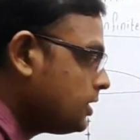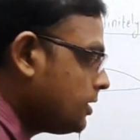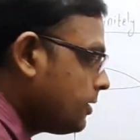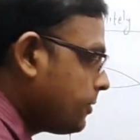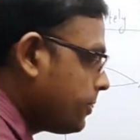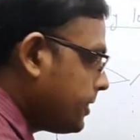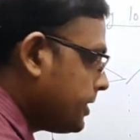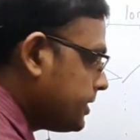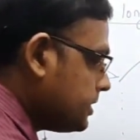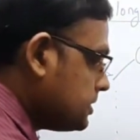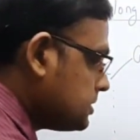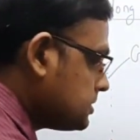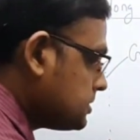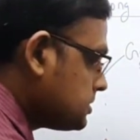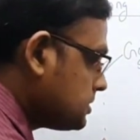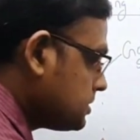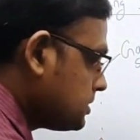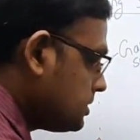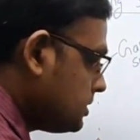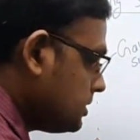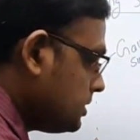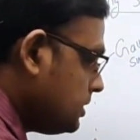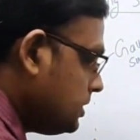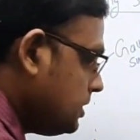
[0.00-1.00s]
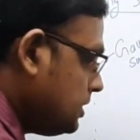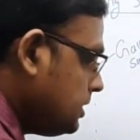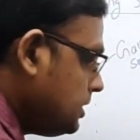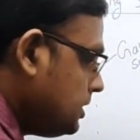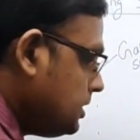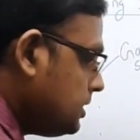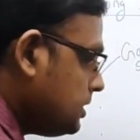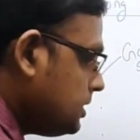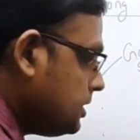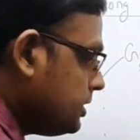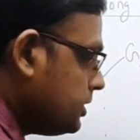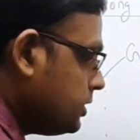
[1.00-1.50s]
That is
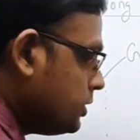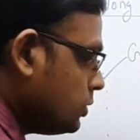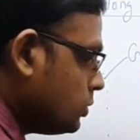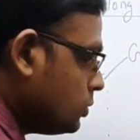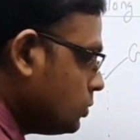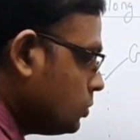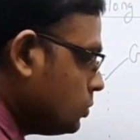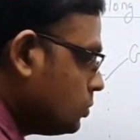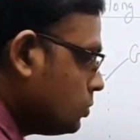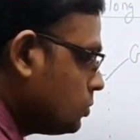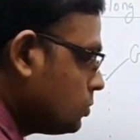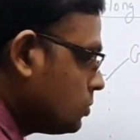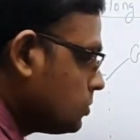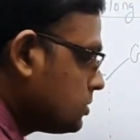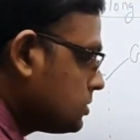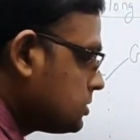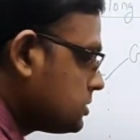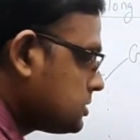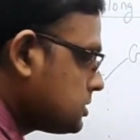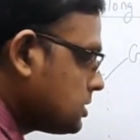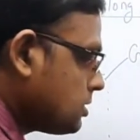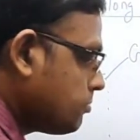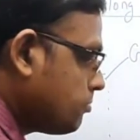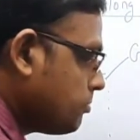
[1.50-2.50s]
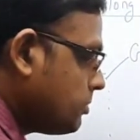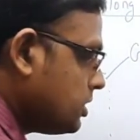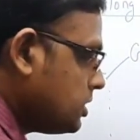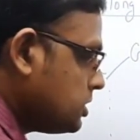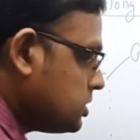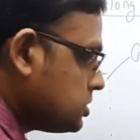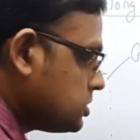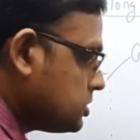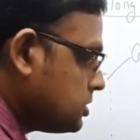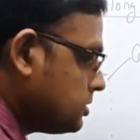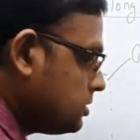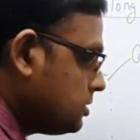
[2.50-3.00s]
E into
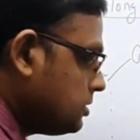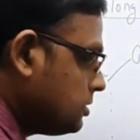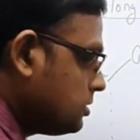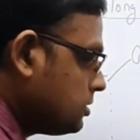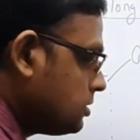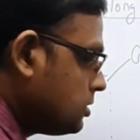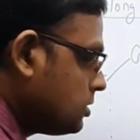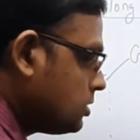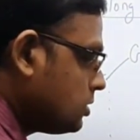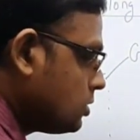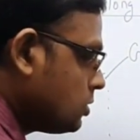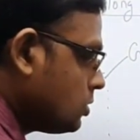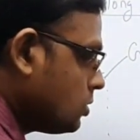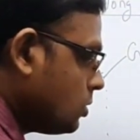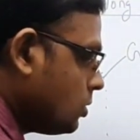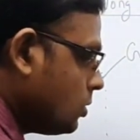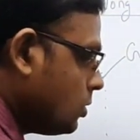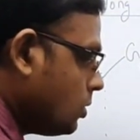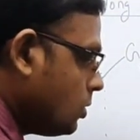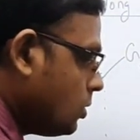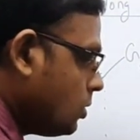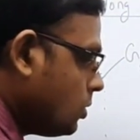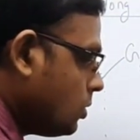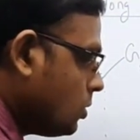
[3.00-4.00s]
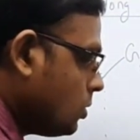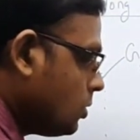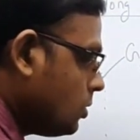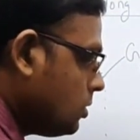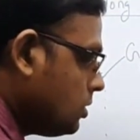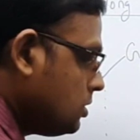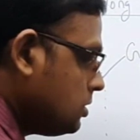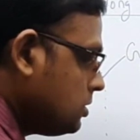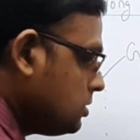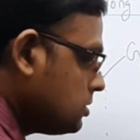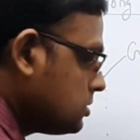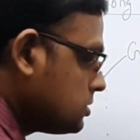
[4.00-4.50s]
summation all
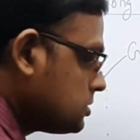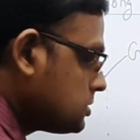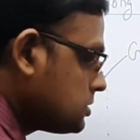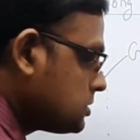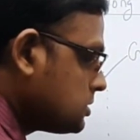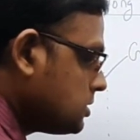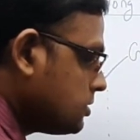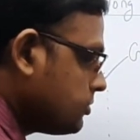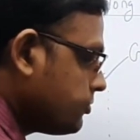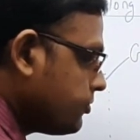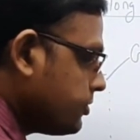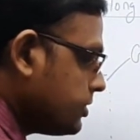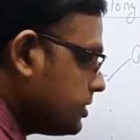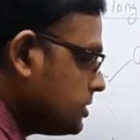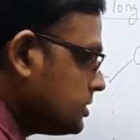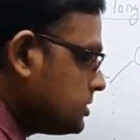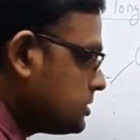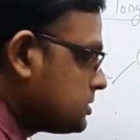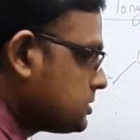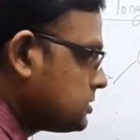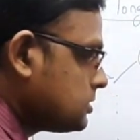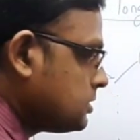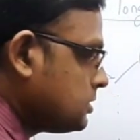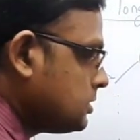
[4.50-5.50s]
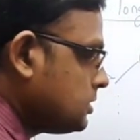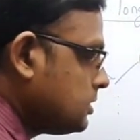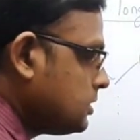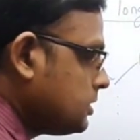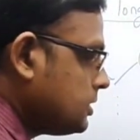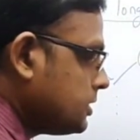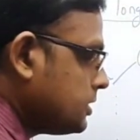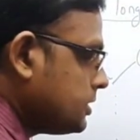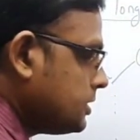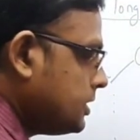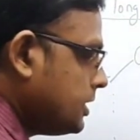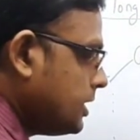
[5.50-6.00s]
surface
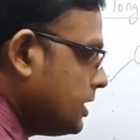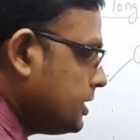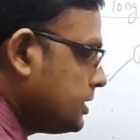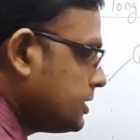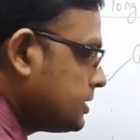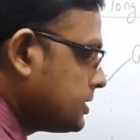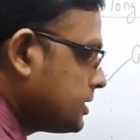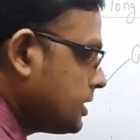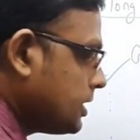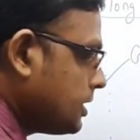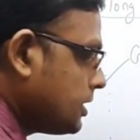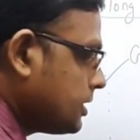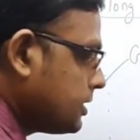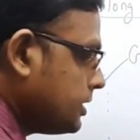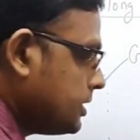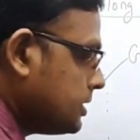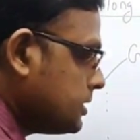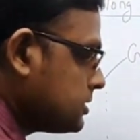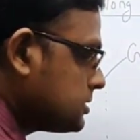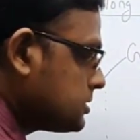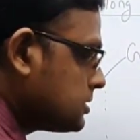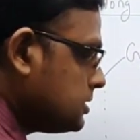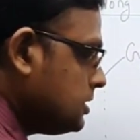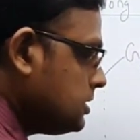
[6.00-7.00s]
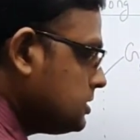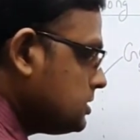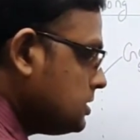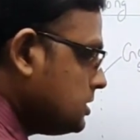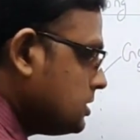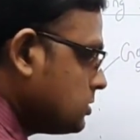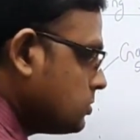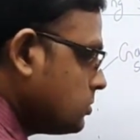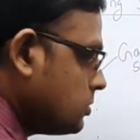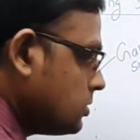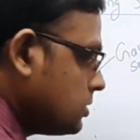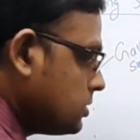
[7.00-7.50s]
delta S is
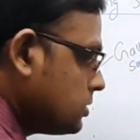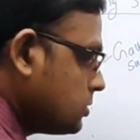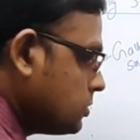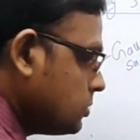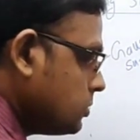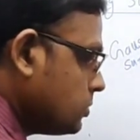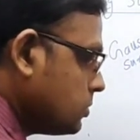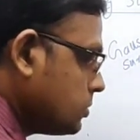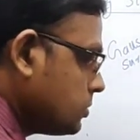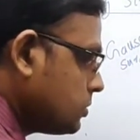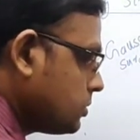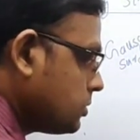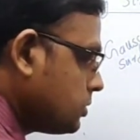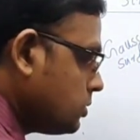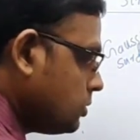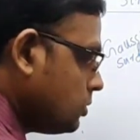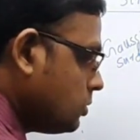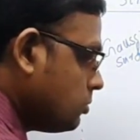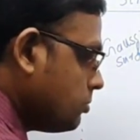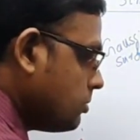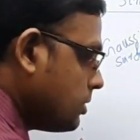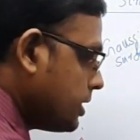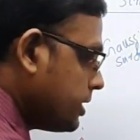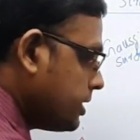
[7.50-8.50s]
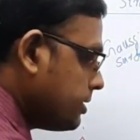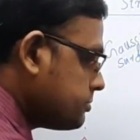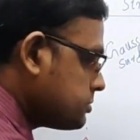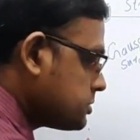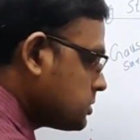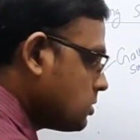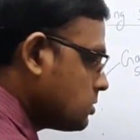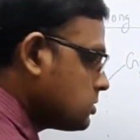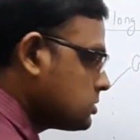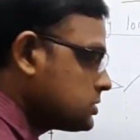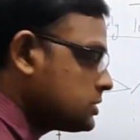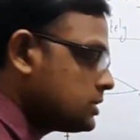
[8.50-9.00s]
equal to Q by
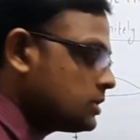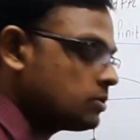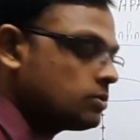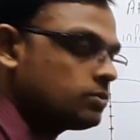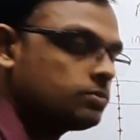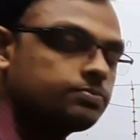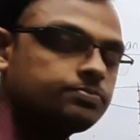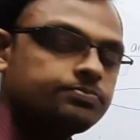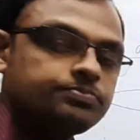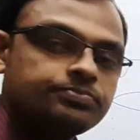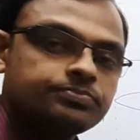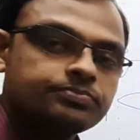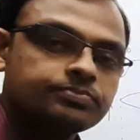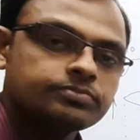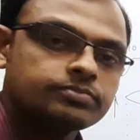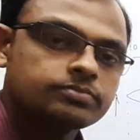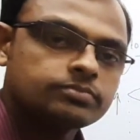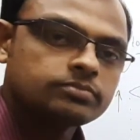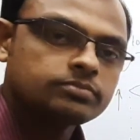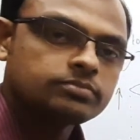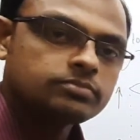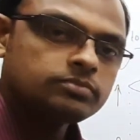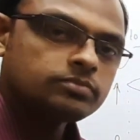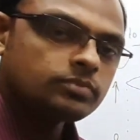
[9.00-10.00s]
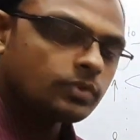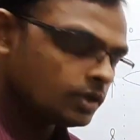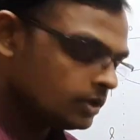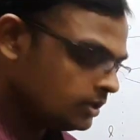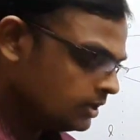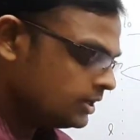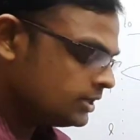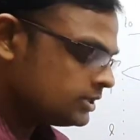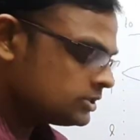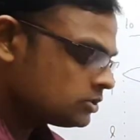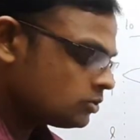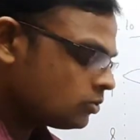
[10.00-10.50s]
epsilon 0.
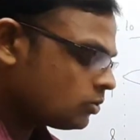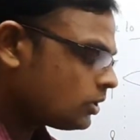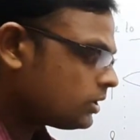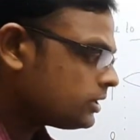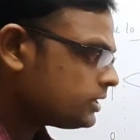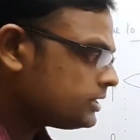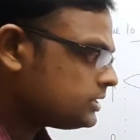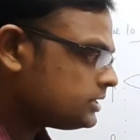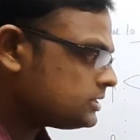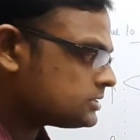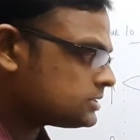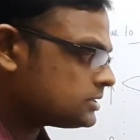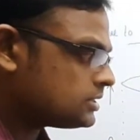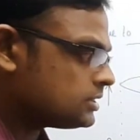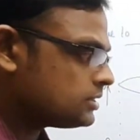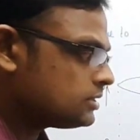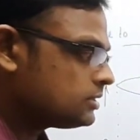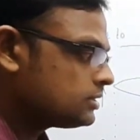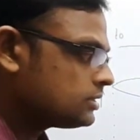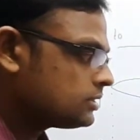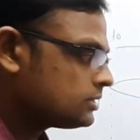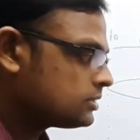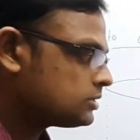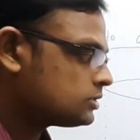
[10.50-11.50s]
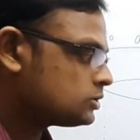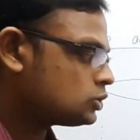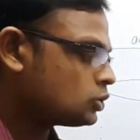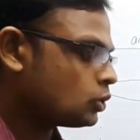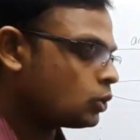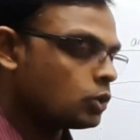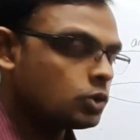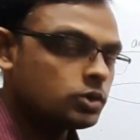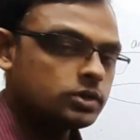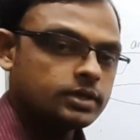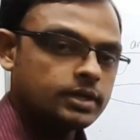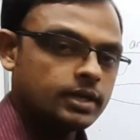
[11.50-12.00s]
So what is the
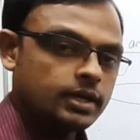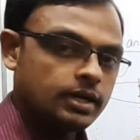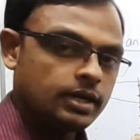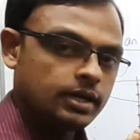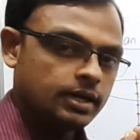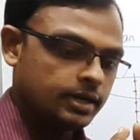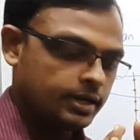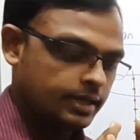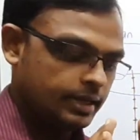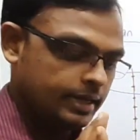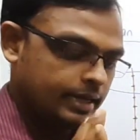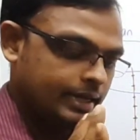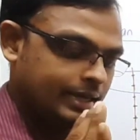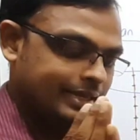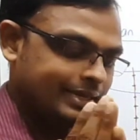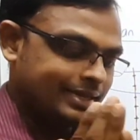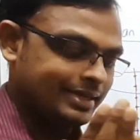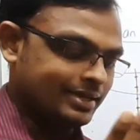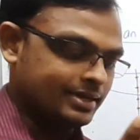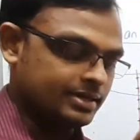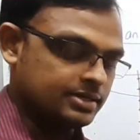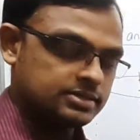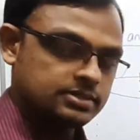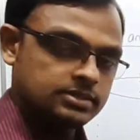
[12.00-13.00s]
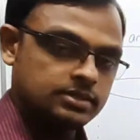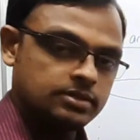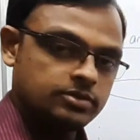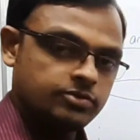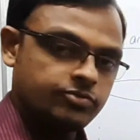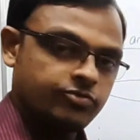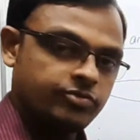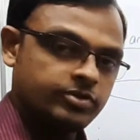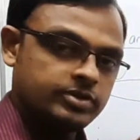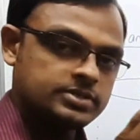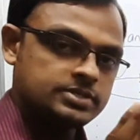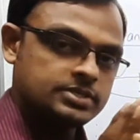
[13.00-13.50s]
total area,
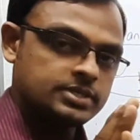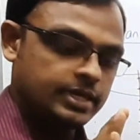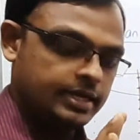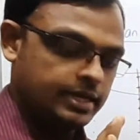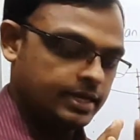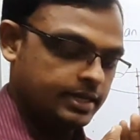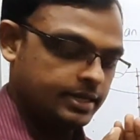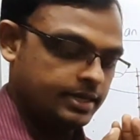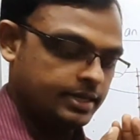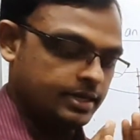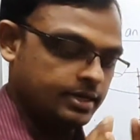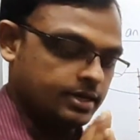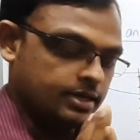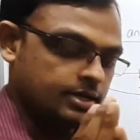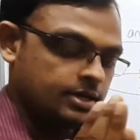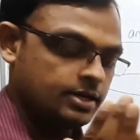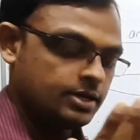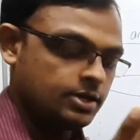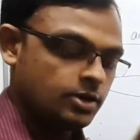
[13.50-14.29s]
surface area